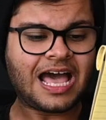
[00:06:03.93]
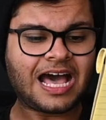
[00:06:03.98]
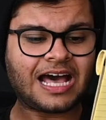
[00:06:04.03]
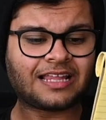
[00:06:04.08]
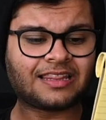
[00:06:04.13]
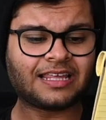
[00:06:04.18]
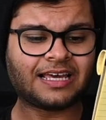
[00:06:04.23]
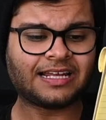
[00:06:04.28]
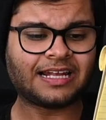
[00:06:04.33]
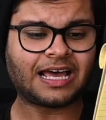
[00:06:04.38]

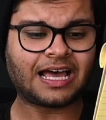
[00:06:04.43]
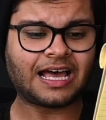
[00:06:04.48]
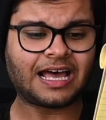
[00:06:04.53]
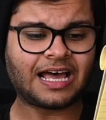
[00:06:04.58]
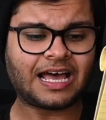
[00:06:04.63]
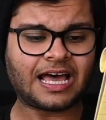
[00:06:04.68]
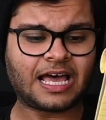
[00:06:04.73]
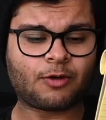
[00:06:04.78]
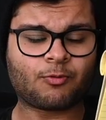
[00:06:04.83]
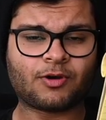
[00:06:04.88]
And then
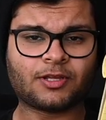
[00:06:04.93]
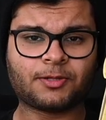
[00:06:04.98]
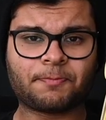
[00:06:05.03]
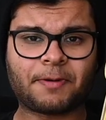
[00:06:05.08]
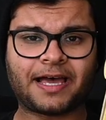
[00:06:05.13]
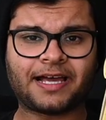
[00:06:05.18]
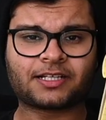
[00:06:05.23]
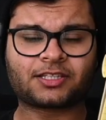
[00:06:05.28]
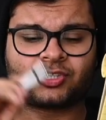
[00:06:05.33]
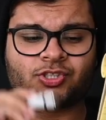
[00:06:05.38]
I went
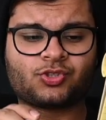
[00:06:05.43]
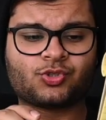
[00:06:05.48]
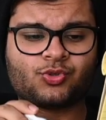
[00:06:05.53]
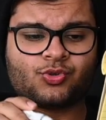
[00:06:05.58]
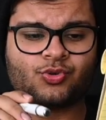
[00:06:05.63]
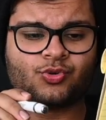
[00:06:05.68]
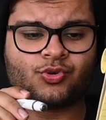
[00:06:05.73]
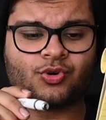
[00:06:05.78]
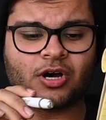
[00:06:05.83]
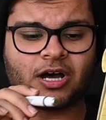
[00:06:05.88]
back
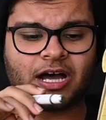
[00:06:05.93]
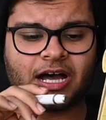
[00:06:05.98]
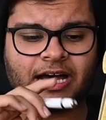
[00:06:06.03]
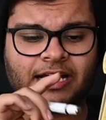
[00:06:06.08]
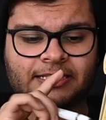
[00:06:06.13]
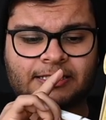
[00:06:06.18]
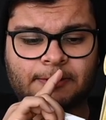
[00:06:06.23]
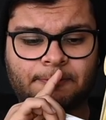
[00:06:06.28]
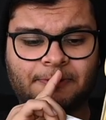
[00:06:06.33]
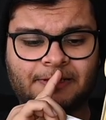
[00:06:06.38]
to
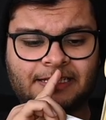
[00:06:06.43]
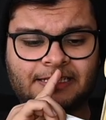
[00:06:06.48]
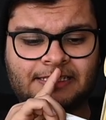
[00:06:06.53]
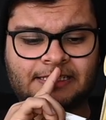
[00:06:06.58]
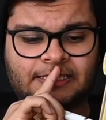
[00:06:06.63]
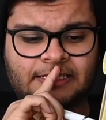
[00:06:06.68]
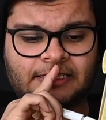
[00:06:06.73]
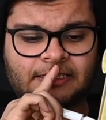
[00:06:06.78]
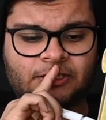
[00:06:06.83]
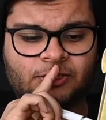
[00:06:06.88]

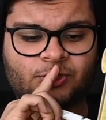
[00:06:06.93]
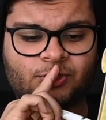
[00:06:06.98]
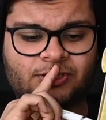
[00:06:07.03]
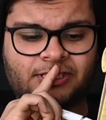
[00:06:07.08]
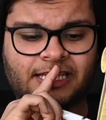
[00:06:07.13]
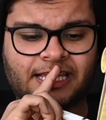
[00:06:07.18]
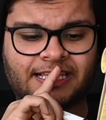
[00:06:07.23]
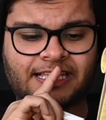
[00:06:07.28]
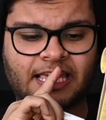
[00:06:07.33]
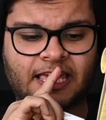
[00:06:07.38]
Tbilisi to
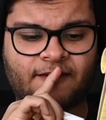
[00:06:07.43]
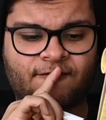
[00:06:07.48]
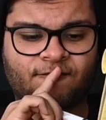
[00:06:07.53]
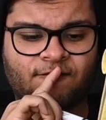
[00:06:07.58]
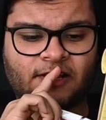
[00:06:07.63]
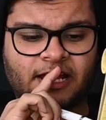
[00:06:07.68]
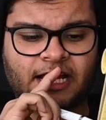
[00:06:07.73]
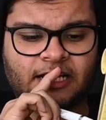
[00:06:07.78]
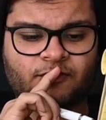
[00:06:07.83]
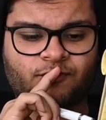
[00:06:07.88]
take a
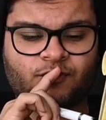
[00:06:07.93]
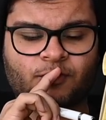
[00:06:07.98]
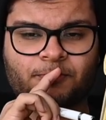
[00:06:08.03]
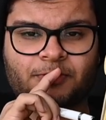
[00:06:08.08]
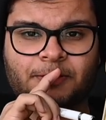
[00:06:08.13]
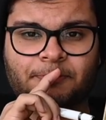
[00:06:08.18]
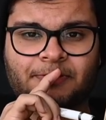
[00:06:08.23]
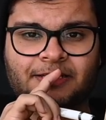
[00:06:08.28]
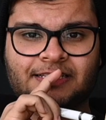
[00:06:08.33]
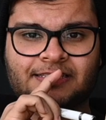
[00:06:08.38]
flight from
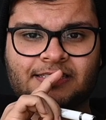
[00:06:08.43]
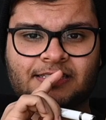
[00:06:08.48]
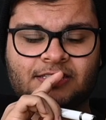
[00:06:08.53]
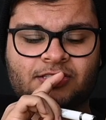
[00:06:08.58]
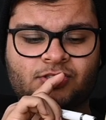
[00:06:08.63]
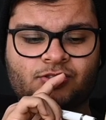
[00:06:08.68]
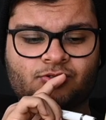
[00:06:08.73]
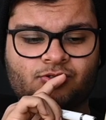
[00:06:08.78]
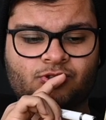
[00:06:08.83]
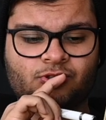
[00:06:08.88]
Tbilisi
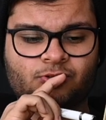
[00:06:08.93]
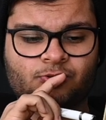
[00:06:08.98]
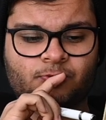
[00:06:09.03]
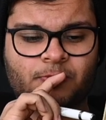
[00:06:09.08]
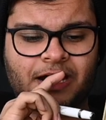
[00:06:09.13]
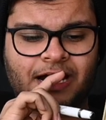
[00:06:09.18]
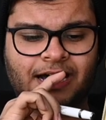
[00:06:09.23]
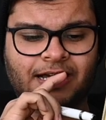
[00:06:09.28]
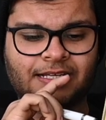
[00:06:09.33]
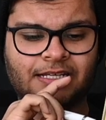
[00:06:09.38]
to
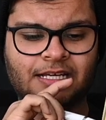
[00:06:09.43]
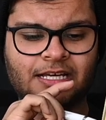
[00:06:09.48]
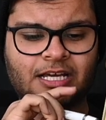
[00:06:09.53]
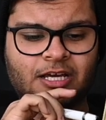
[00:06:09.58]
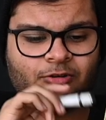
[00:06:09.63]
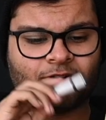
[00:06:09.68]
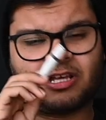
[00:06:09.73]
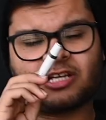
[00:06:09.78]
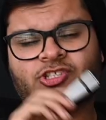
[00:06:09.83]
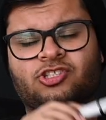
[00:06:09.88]
Dubai.
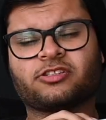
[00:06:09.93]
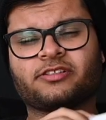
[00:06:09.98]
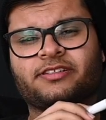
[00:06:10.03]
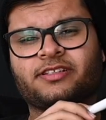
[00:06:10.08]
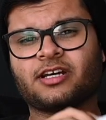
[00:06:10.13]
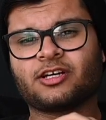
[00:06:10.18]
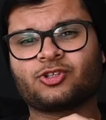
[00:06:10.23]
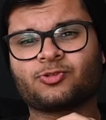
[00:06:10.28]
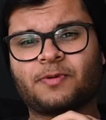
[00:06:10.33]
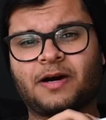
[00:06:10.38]
Well, actually
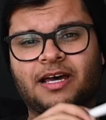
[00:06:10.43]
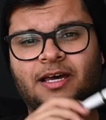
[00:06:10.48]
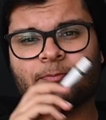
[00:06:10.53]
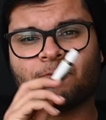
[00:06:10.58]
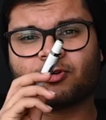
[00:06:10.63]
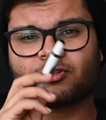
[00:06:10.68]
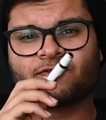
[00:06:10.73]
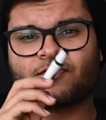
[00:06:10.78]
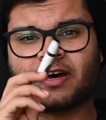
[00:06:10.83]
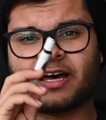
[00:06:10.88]
not Dubai, I
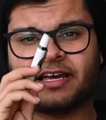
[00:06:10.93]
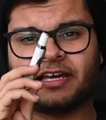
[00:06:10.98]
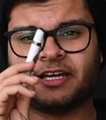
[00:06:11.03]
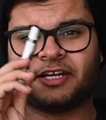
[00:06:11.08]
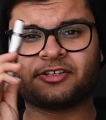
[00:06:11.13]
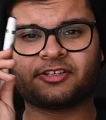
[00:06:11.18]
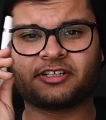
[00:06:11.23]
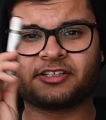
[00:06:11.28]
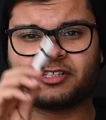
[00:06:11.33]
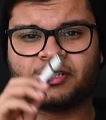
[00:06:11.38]
booked by
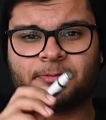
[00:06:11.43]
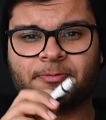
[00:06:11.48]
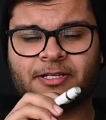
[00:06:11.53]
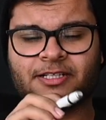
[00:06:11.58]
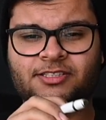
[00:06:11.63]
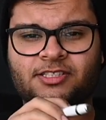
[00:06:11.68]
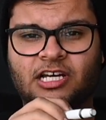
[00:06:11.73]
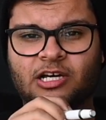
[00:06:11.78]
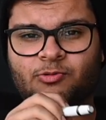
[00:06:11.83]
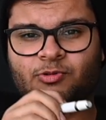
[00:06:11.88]
Air
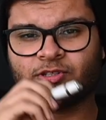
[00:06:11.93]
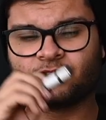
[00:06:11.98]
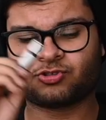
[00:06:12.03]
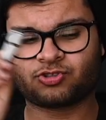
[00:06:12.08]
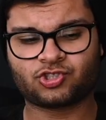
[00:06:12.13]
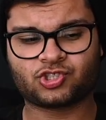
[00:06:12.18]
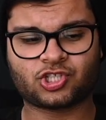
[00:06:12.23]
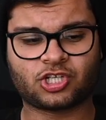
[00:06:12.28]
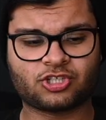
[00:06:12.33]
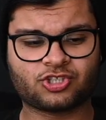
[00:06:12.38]
Arabia, so I went to
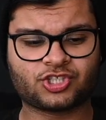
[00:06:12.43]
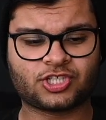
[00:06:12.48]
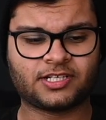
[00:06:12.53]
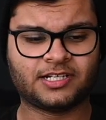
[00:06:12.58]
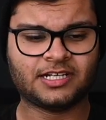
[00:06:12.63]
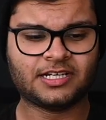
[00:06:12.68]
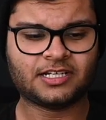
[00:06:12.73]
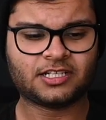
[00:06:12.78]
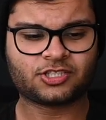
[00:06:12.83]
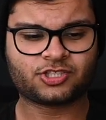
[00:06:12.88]

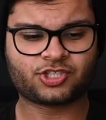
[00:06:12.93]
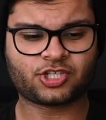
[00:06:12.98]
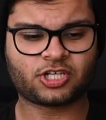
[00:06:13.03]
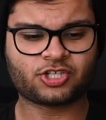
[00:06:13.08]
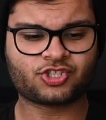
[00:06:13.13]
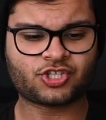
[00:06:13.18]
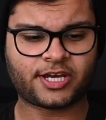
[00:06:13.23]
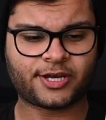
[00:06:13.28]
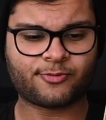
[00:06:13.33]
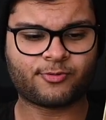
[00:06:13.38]
Sharjah.
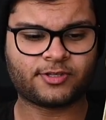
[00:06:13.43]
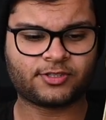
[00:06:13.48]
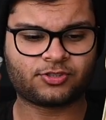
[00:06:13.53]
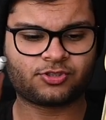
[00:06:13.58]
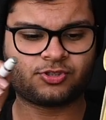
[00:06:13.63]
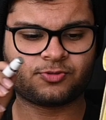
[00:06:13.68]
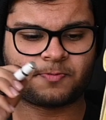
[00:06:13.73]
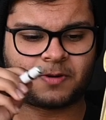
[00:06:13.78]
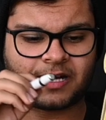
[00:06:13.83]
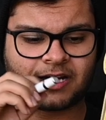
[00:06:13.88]
Sharjah, I went
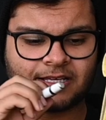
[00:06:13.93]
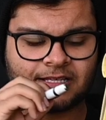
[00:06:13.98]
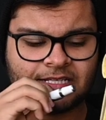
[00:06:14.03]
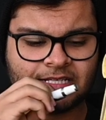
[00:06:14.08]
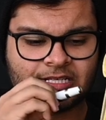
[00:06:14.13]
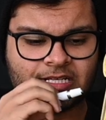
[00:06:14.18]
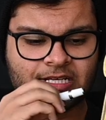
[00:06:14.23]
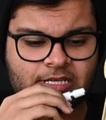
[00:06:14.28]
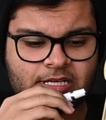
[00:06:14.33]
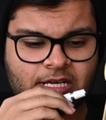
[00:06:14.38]
to Dubai.
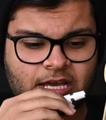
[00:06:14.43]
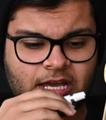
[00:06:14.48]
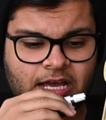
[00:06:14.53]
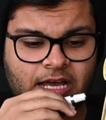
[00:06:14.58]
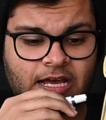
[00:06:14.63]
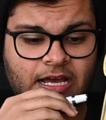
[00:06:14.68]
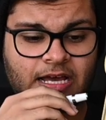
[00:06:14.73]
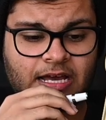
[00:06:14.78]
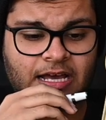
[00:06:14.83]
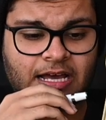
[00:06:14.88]

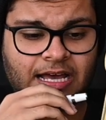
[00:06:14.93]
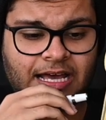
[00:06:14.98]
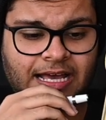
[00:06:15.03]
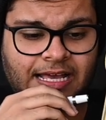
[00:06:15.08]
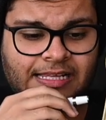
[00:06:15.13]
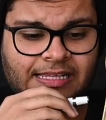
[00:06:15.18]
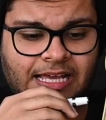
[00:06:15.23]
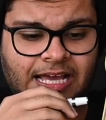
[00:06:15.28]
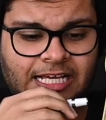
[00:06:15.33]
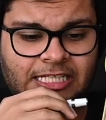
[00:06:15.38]

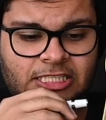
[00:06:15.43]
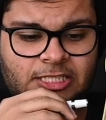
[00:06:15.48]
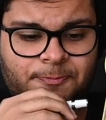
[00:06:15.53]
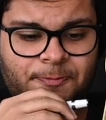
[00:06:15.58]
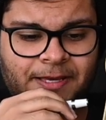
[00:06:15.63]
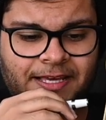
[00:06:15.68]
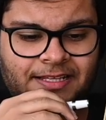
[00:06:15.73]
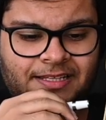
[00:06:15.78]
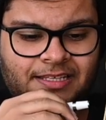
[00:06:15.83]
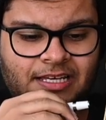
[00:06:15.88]
And I
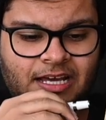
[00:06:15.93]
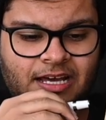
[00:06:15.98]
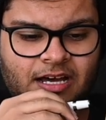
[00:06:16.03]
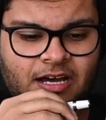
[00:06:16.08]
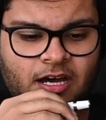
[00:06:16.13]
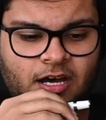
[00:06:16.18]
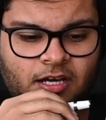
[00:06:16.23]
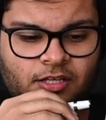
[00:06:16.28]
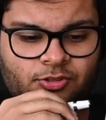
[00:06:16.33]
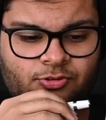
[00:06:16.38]
spent
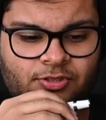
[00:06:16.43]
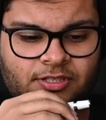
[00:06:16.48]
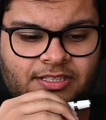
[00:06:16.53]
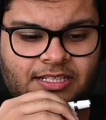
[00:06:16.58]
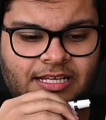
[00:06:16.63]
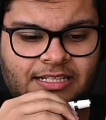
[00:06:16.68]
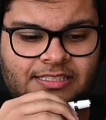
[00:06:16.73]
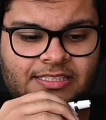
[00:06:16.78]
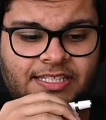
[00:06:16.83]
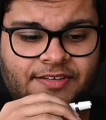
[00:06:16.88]

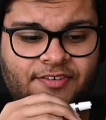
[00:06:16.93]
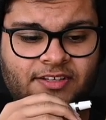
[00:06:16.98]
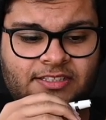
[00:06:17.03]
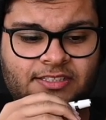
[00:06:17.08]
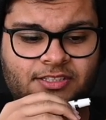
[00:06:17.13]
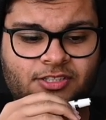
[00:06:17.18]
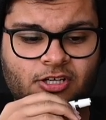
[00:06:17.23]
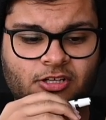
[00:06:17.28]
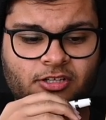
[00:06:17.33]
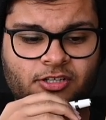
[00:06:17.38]

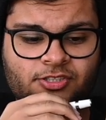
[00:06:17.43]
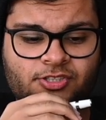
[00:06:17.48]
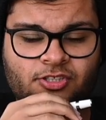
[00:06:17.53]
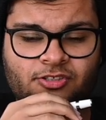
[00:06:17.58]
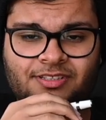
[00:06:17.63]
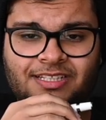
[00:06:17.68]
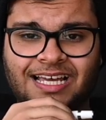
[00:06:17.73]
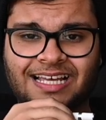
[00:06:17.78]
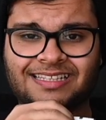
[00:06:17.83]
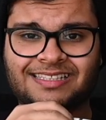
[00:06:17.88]
$170
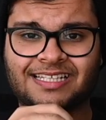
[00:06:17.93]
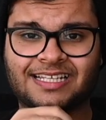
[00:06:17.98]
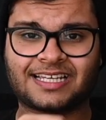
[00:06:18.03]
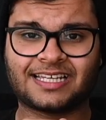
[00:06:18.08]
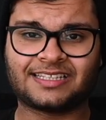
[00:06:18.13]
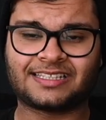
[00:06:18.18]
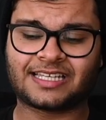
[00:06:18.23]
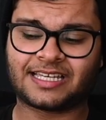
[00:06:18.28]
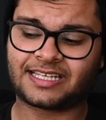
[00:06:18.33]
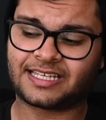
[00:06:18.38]
on that
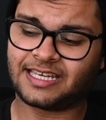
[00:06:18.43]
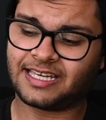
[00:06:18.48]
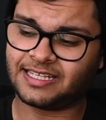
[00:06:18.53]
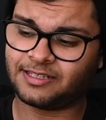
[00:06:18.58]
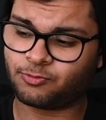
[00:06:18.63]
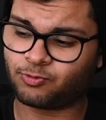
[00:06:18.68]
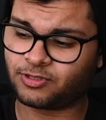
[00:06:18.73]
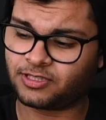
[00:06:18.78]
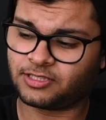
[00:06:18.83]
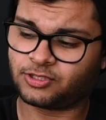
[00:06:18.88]
ticket,
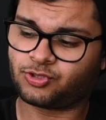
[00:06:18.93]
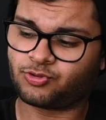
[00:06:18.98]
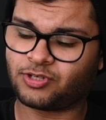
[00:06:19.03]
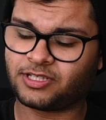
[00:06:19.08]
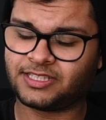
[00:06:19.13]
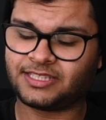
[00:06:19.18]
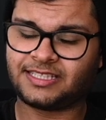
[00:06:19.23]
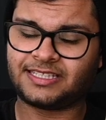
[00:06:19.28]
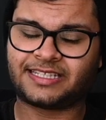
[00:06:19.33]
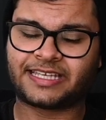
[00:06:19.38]
again with a
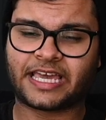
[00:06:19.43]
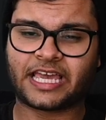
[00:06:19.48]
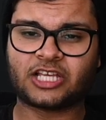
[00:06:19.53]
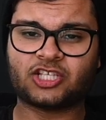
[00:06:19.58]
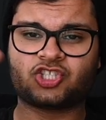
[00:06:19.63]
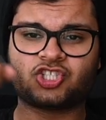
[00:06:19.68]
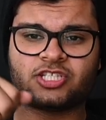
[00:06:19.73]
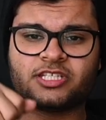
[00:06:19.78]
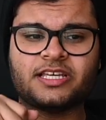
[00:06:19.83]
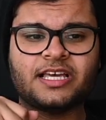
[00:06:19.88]
20
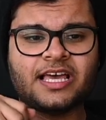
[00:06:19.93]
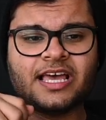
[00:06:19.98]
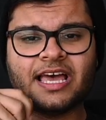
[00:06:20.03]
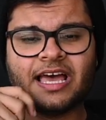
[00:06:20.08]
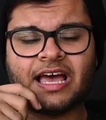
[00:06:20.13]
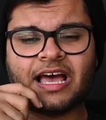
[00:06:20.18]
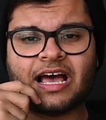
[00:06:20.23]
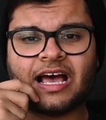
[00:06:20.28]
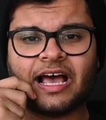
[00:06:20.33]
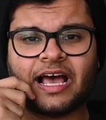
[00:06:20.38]
kg
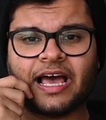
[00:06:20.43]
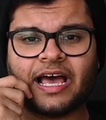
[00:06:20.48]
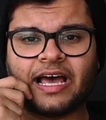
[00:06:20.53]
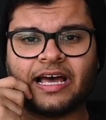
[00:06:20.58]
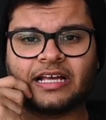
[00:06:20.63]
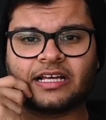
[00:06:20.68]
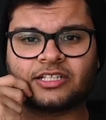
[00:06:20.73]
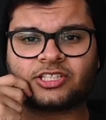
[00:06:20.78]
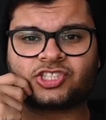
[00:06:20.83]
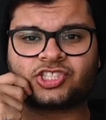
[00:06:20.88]

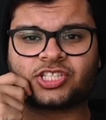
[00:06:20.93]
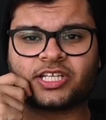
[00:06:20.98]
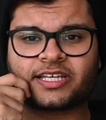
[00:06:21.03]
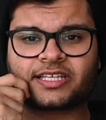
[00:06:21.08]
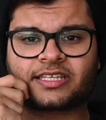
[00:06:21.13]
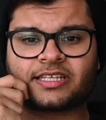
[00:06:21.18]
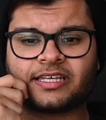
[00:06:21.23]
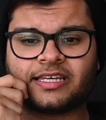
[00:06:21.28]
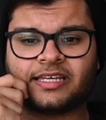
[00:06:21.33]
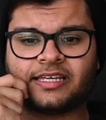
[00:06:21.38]

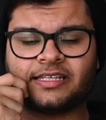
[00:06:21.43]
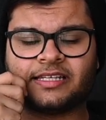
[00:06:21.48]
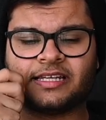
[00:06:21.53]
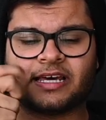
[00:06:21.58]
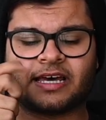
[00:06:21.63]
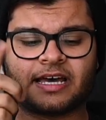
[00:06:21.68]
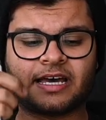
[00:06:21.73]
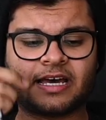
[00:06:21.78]
check-in,